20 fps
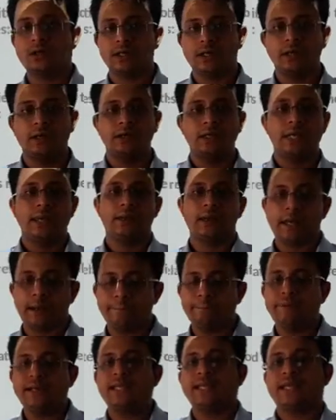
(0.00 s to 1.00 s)
a
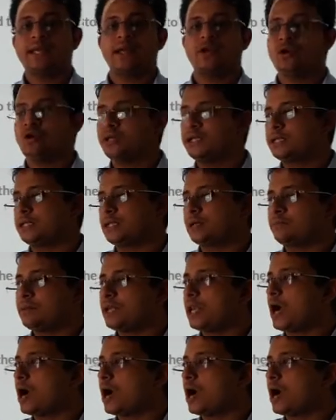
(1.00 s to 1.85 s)
company cannot determine